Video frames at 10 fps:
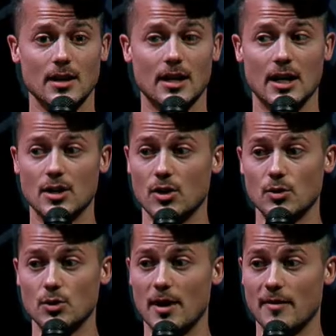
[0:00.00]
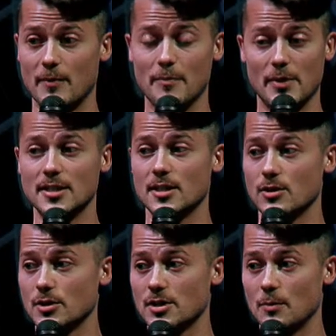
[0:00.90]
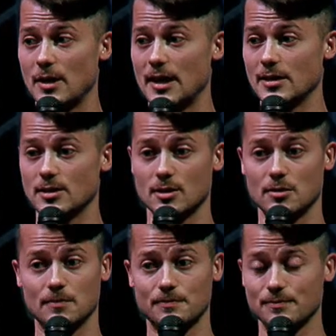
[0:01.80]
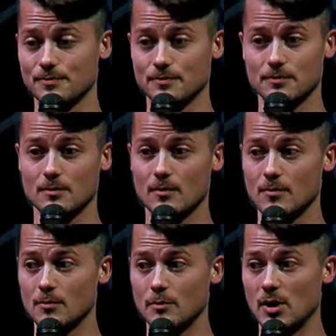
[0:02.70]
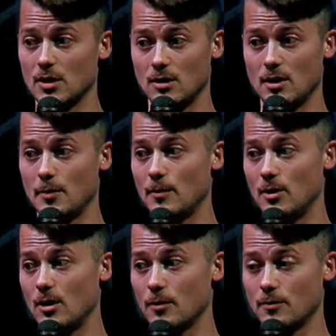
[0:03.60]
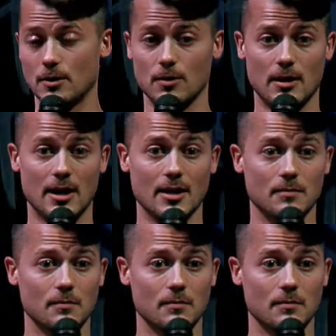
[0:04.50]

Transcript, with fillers: And I know you have my best interest in mind. So buckle up, I'm along for the ride.